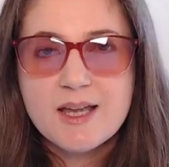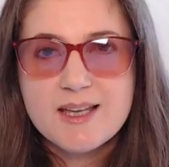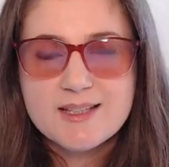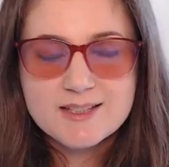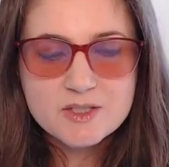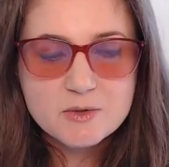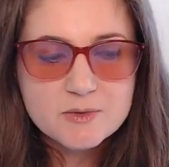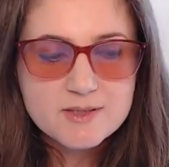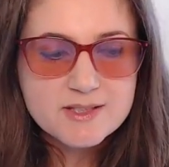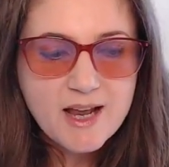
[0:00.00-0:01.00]
to
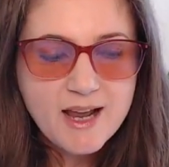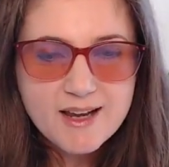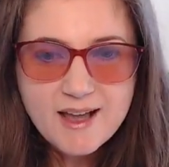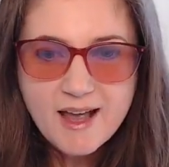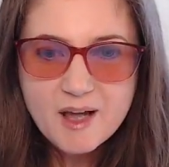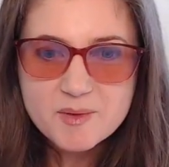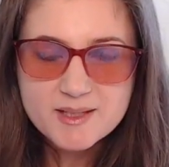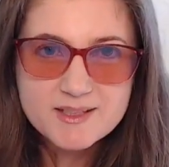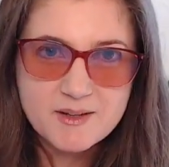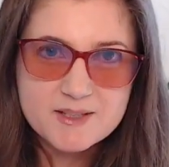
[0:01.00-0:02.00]
stack a
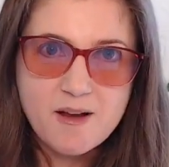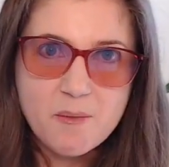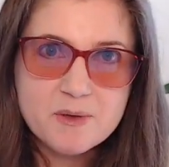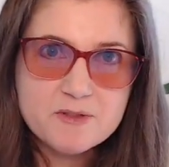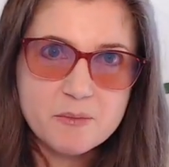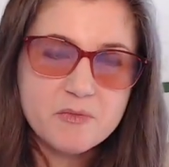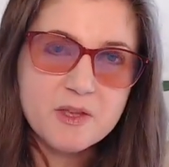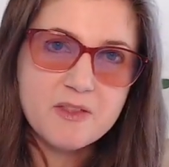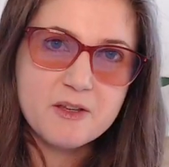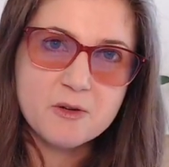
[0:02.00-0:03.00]
habit on top of something
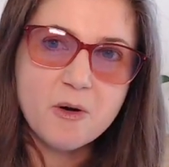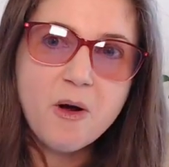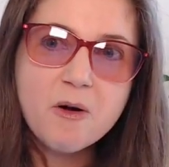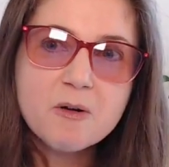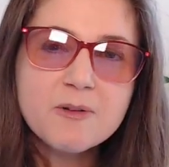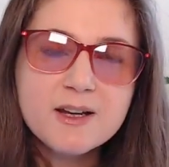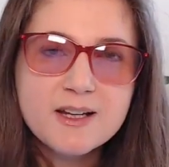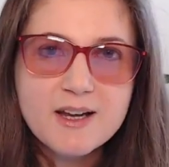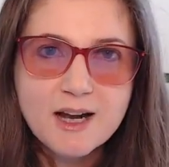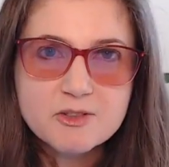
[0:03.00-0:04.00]
that you're already
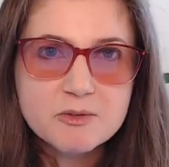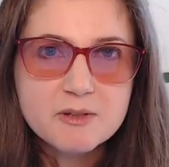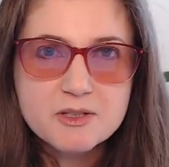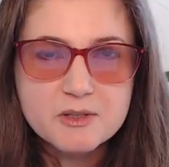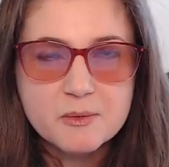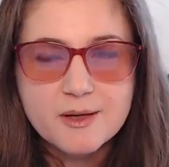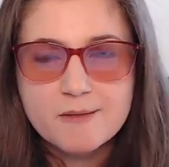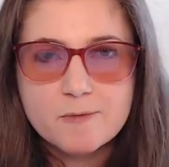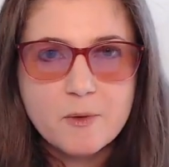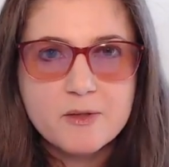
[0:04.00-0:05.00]
naturally
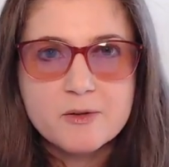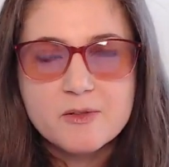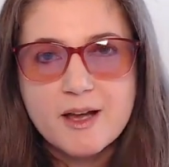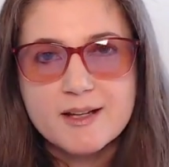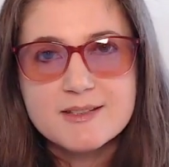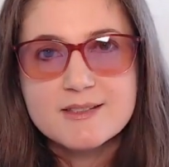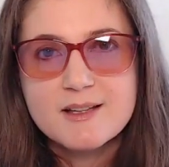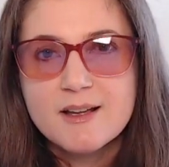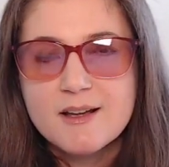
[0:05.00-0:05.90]
doing, whether that's